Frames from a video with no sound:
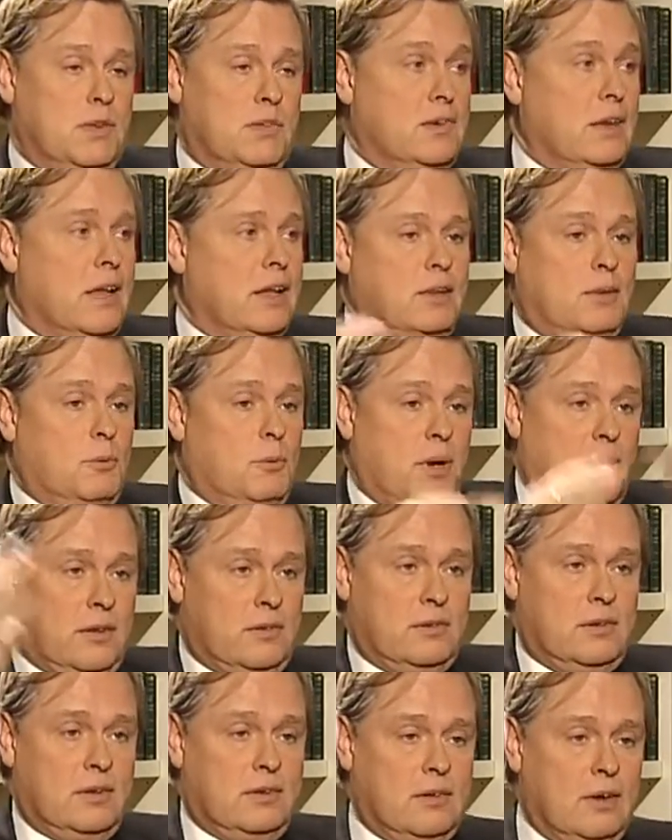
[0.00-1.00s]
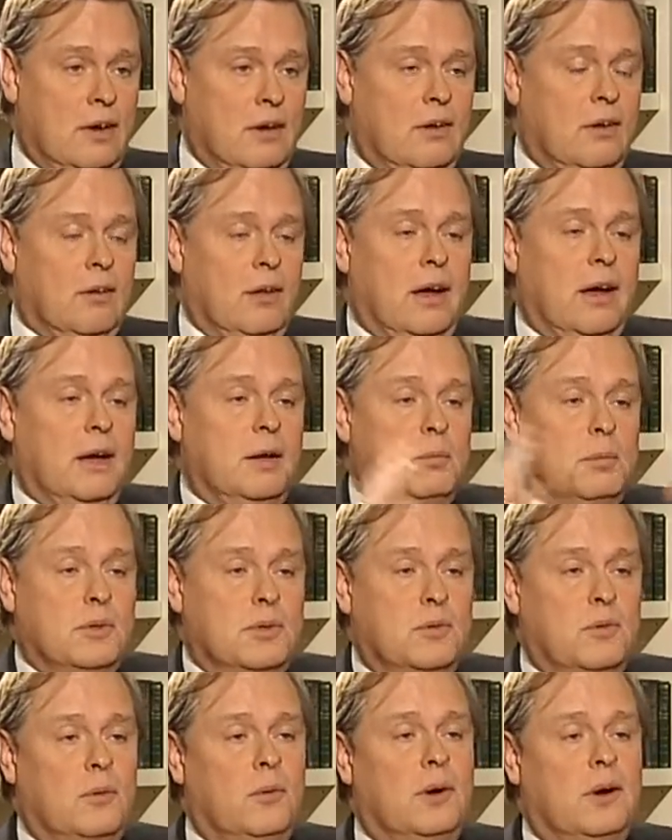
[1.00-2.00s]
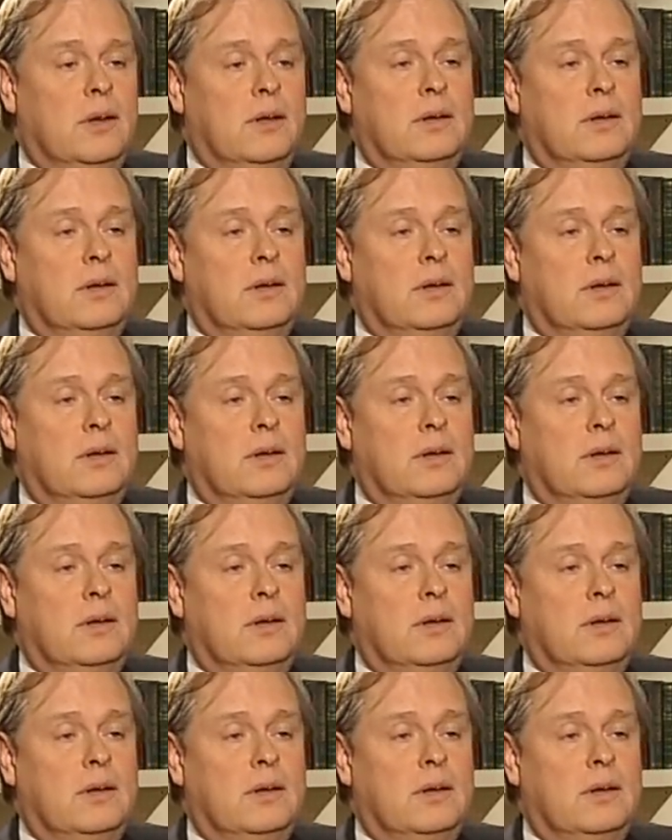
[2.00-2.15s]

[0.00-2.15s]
It's not the rest. It's not all the hype and so on.